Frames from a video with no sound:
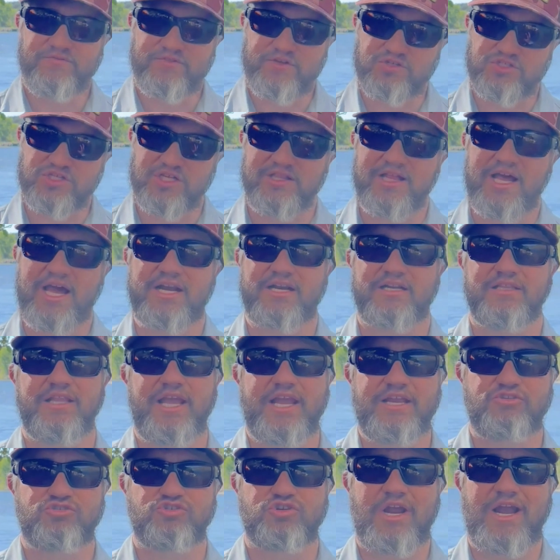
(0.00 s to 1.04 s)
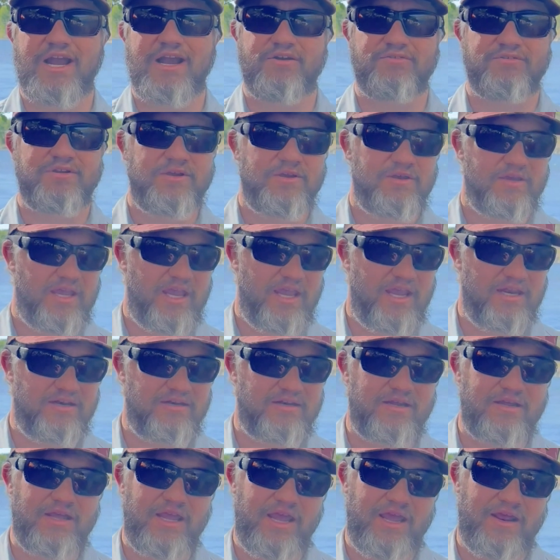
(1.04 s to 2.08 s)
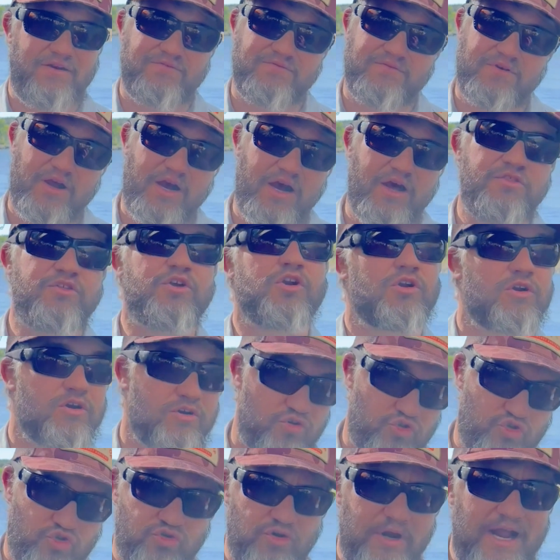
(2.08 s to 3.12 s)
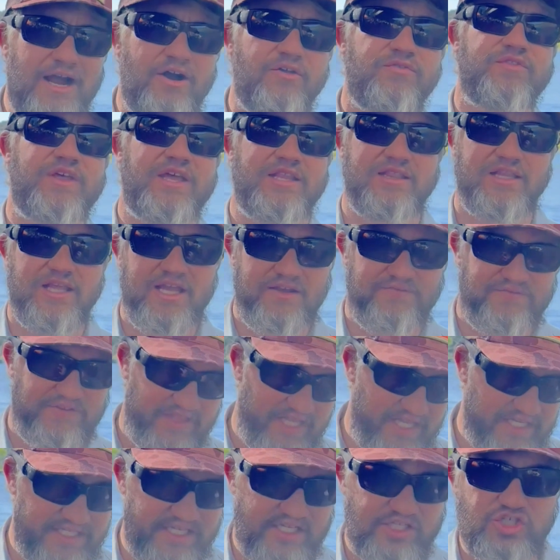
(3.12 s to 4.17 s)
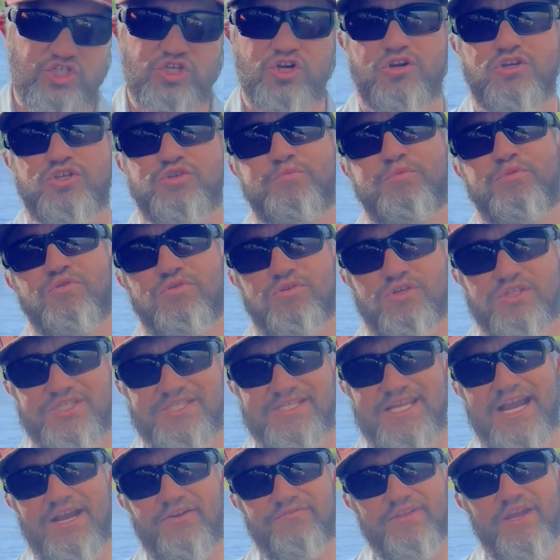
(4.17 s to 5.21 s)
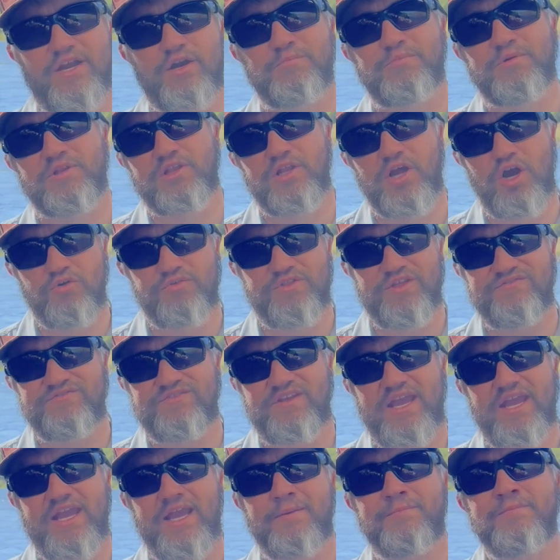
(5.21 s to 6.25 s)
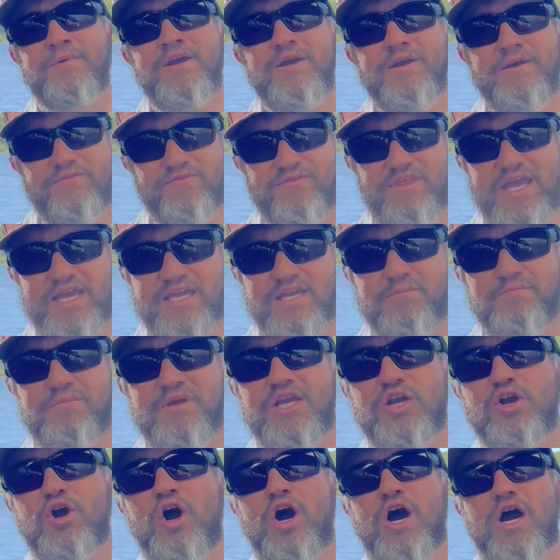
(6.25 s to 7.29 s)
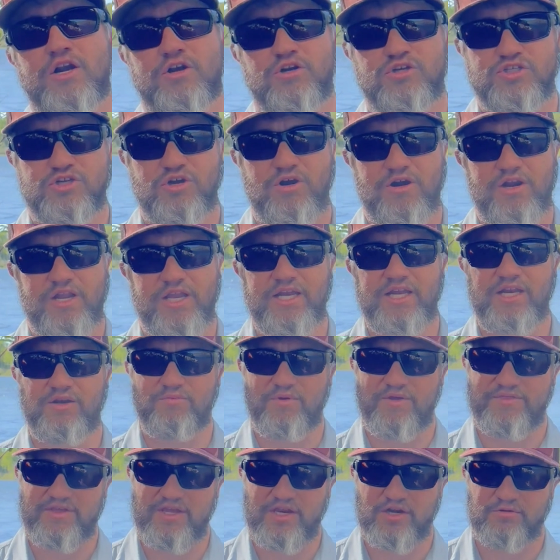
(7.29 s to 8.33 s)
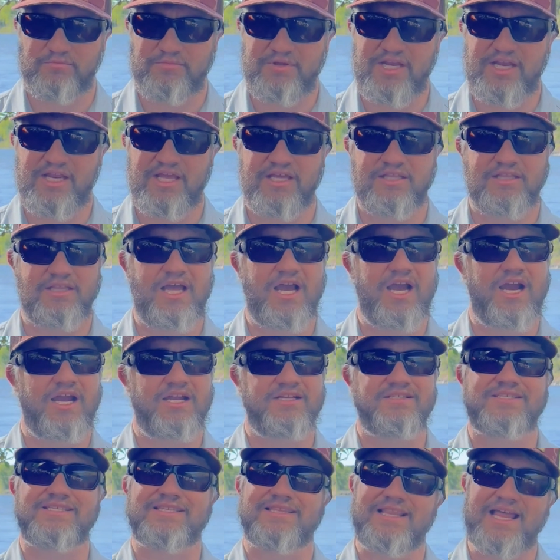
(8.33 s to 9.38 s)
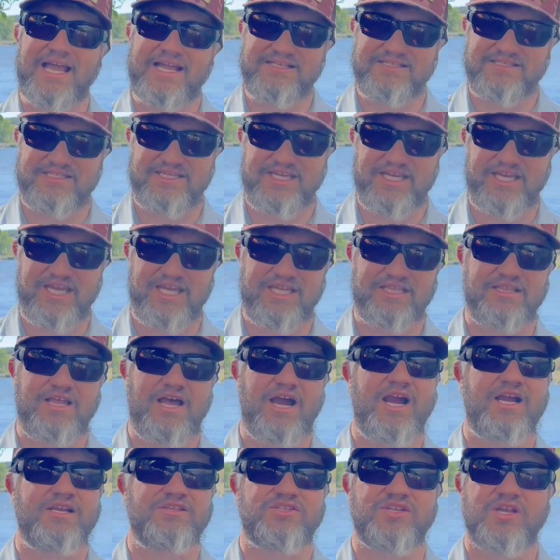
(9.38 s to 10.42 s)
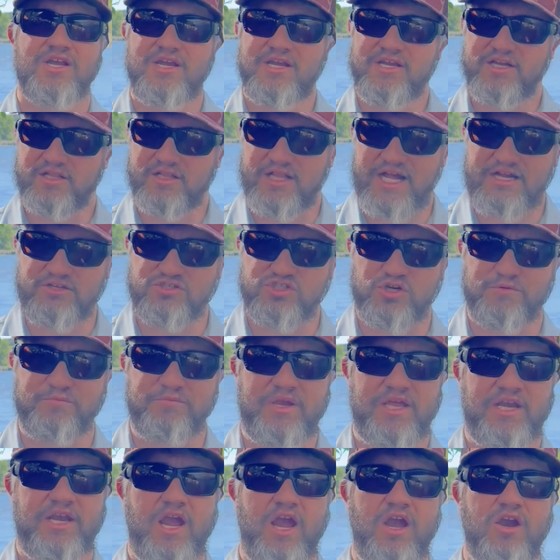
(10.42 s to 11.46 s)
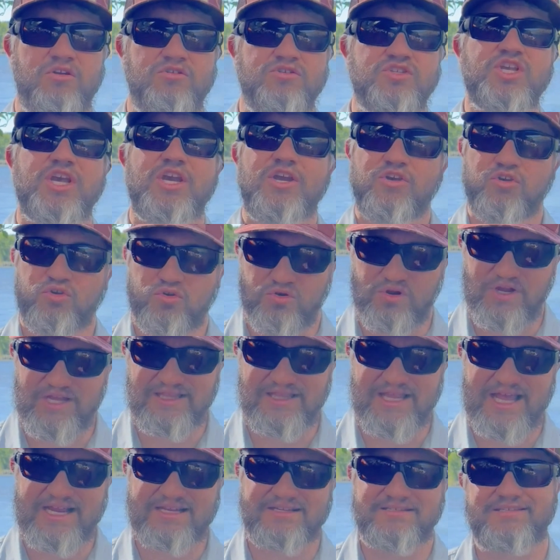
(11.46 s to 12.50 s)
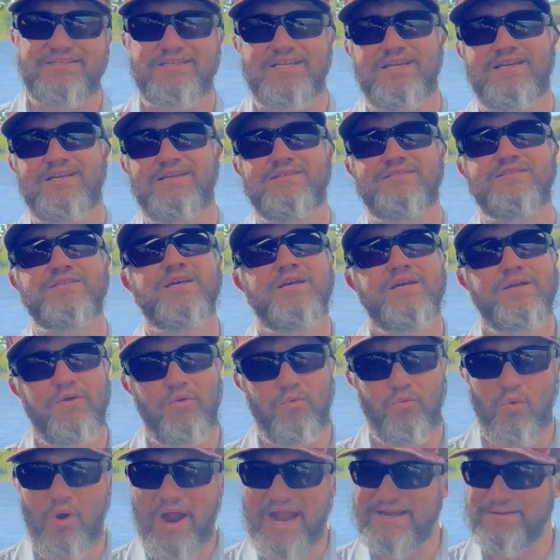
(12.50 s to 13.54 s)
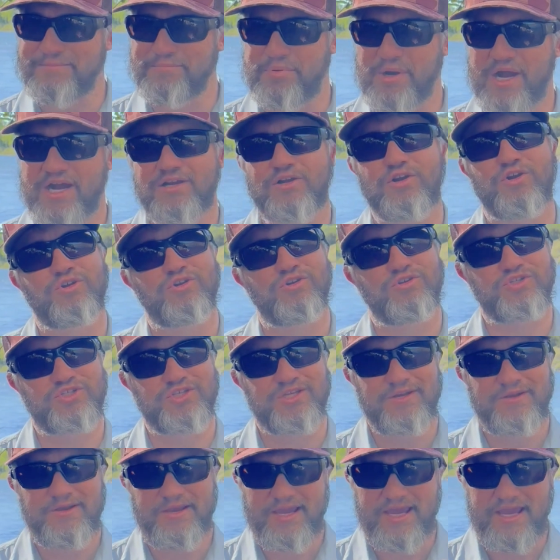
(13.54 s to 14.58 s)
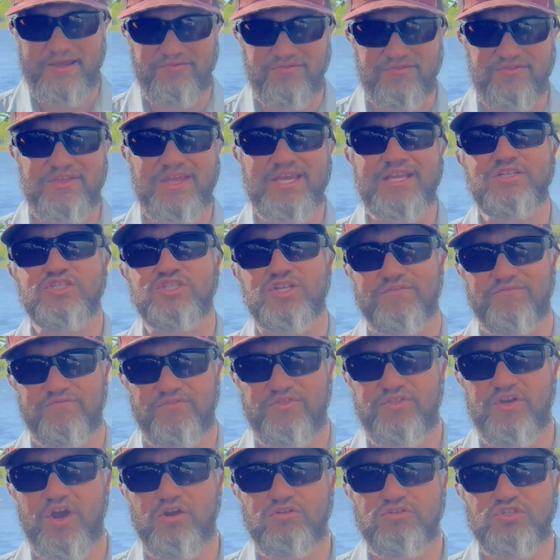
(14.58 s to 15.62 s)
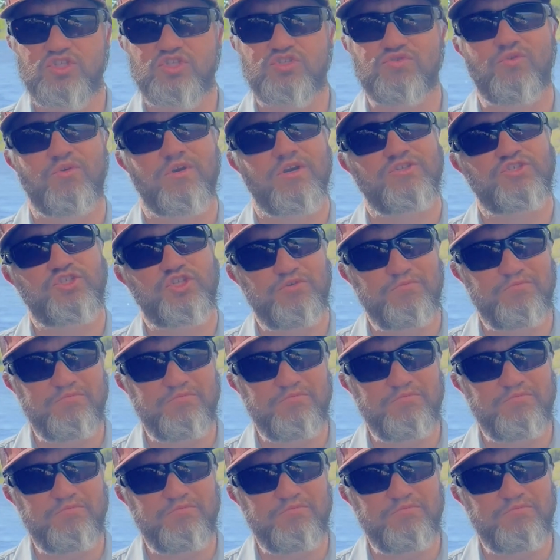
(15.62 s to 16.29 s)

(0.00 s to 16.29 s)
There's a lot of lake trout and other trout that live in the discharge pools down there below the dam. They can be caught or targeted with intermediate lines, light sinking lines, clouser minnows, crelexes, white buggers, and things of those sorts.